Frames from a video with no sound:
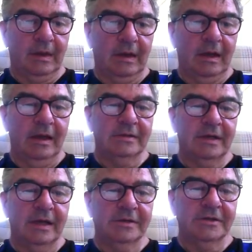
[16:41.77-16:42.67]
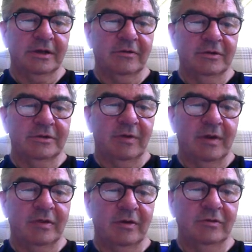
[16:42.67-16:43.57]
it's actually going to add
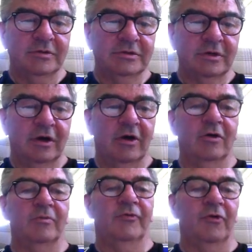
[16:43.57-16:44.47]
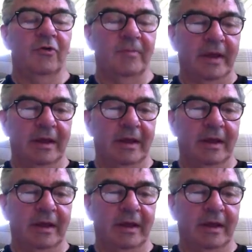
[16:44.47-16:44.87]
those up for me.